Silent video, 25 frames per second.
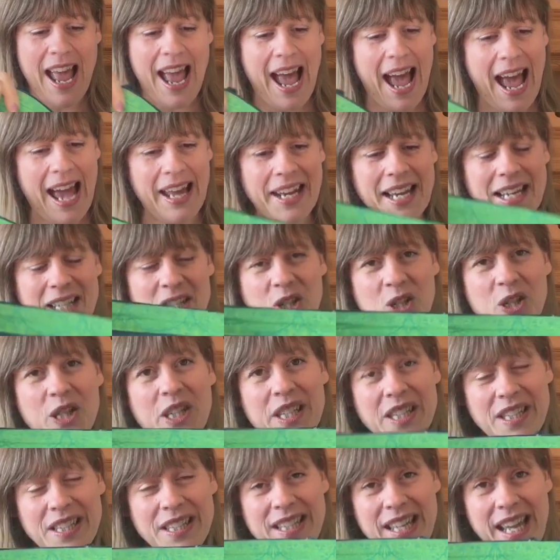And as you
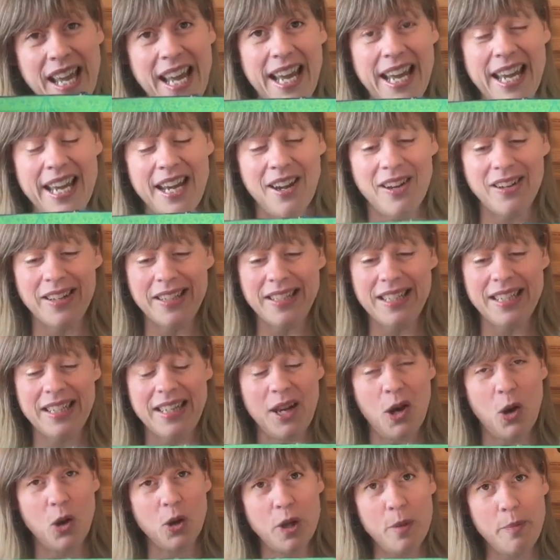can see, I did it on